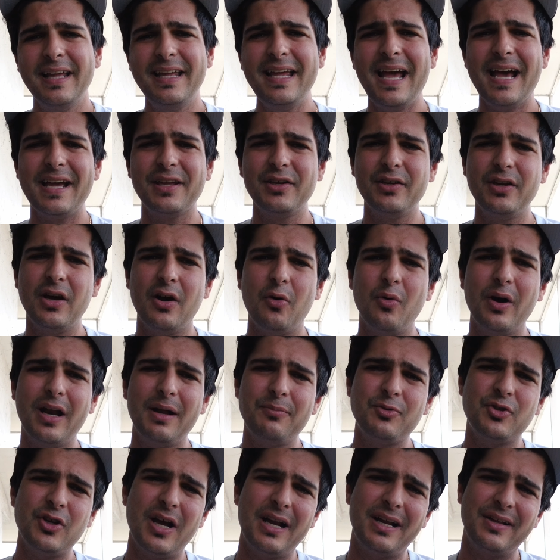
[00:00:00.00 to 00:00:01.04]
yeah, you know,
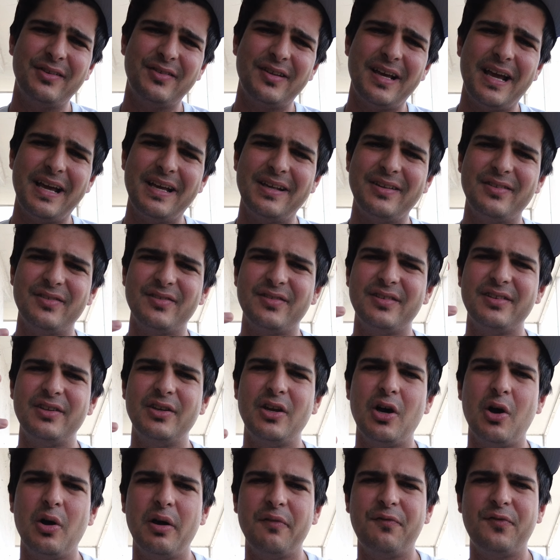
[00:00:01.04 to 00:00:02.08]
what I'm trying to say is,
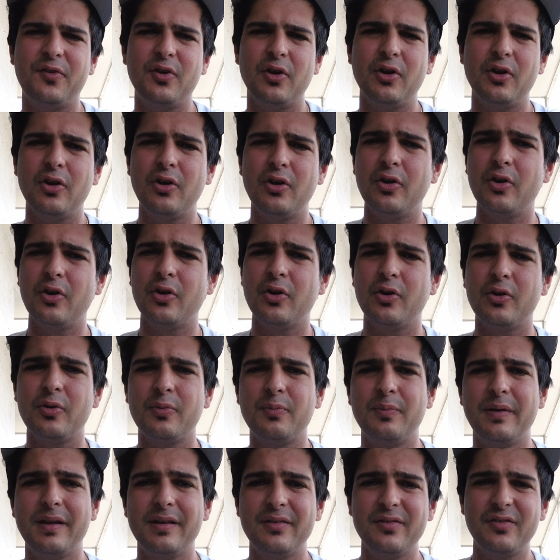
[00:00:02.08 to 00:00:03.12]
you know, if
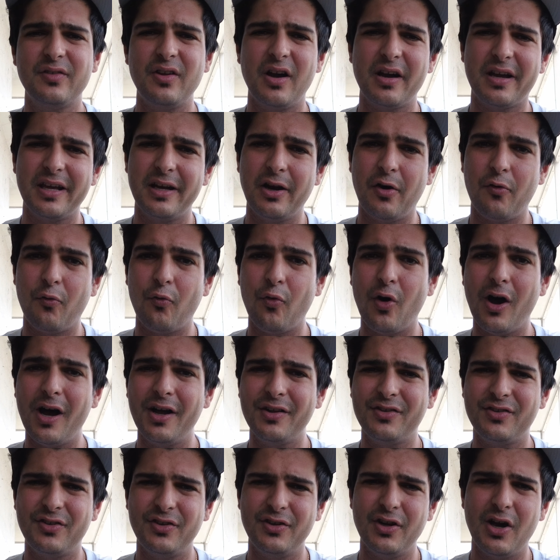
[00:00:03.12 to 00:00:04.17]
you're stuck in a
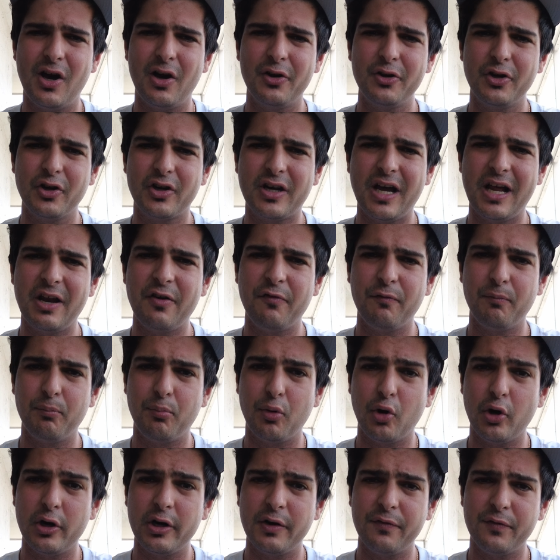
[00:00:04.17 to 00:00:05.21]
rut, you know, you're kind of
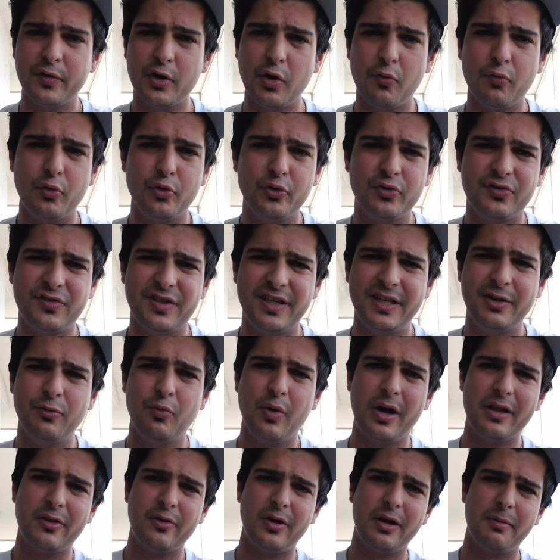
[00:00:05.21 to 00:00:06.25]
bored of your routine,
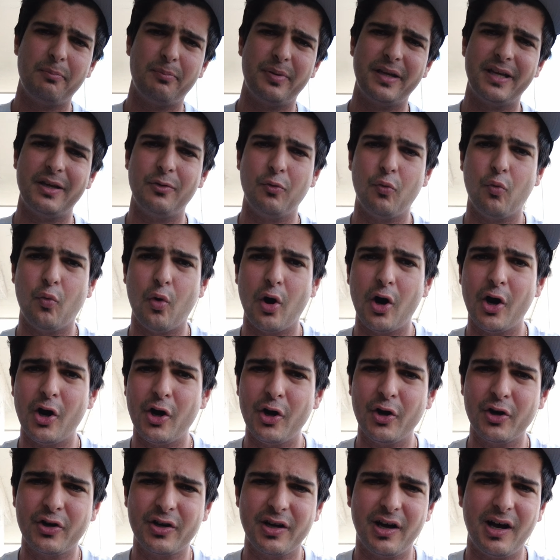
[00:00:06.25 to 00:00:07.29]
whether it be
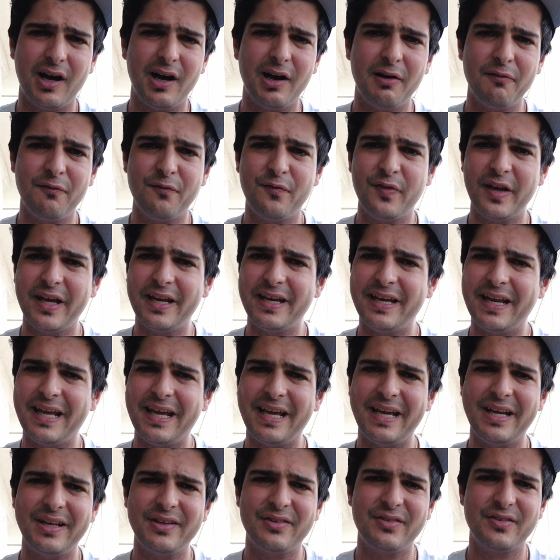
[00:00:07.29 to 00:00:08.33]
work, uh,
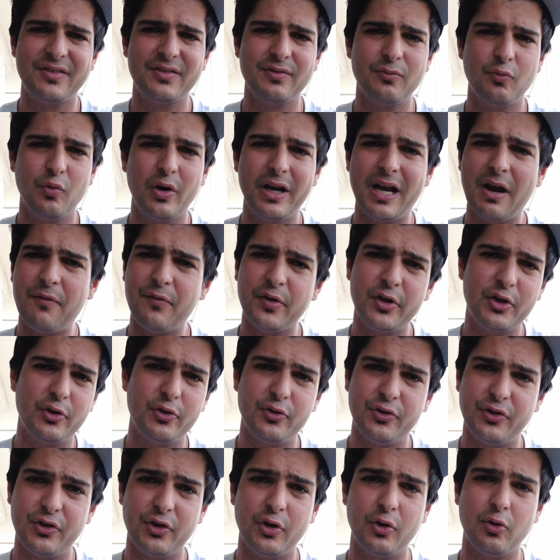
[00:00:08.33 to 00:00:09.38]
fitness, whatever
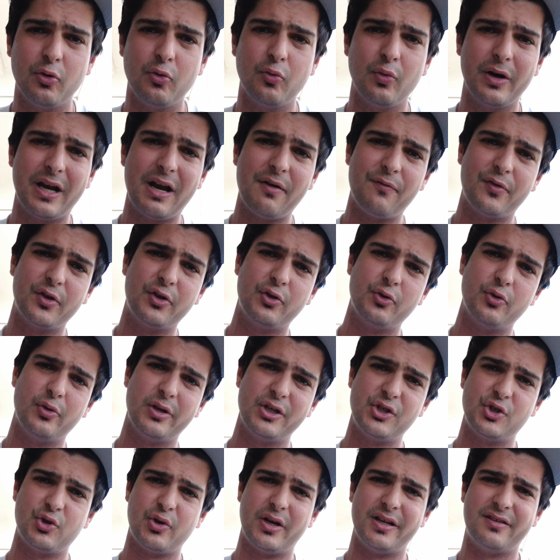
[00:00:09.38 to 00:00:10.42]
you do, whatever you
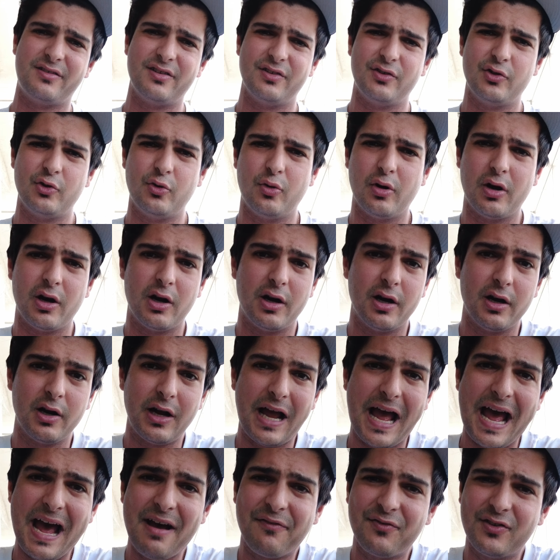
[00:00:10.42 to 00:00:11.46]
enjoy to do
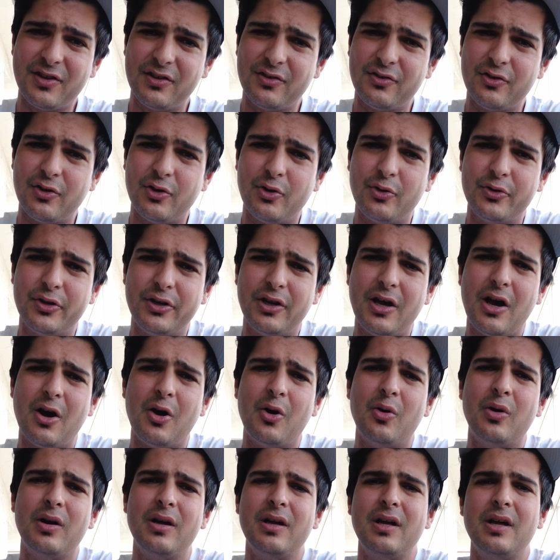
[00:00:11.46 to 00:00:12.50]
or have to do, you
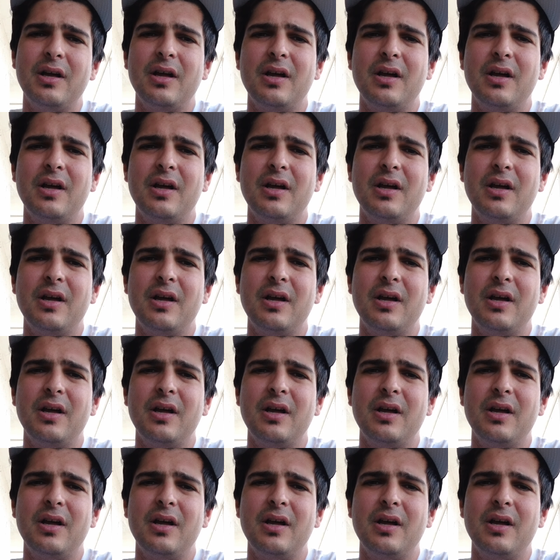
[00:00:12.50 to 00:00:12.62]
know,